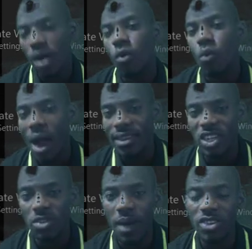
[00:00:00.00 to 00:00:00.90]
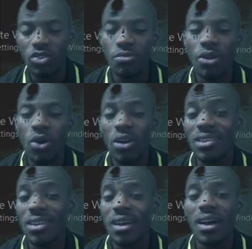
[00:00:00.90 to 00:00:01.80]
Why 3 to the power 2?
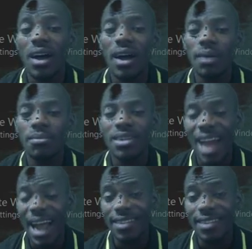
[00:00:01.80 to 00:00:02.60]
Because 9